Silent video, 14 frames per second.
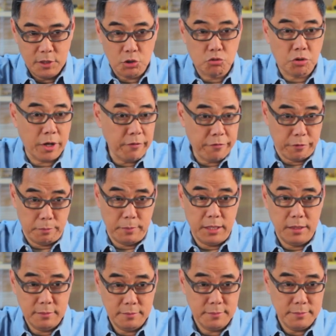the tray for me
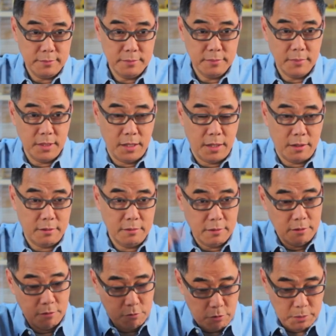you know
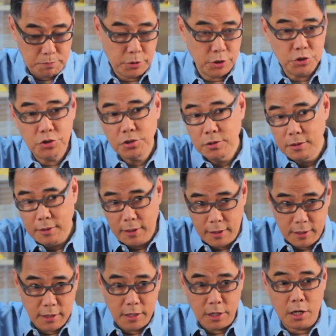one push
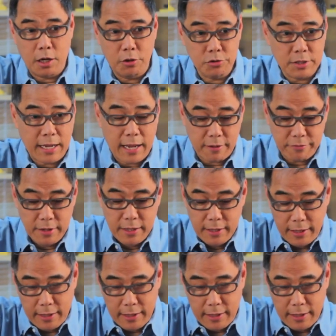and then it closed half,